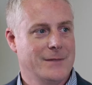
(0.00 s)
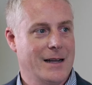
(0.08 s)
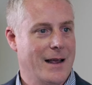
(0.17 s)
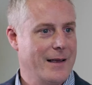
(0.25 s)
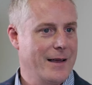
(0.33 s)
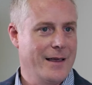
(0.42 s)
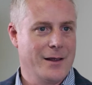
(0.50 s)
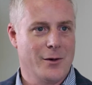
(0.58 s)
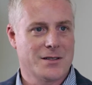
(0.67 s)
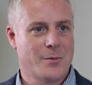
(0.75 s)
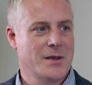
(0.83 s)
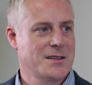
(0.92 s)
And I,
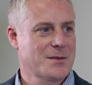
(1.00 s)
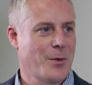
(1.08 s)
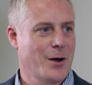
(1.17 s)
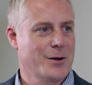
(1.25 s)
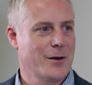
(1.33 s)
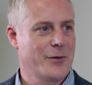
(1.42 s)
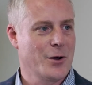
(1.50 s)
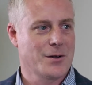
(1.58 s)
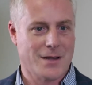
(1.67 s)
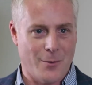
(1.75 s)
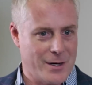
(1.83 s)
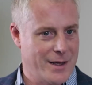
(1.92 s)
as a business partner of
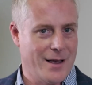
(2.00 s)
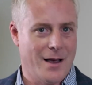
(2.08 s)
yours, I want to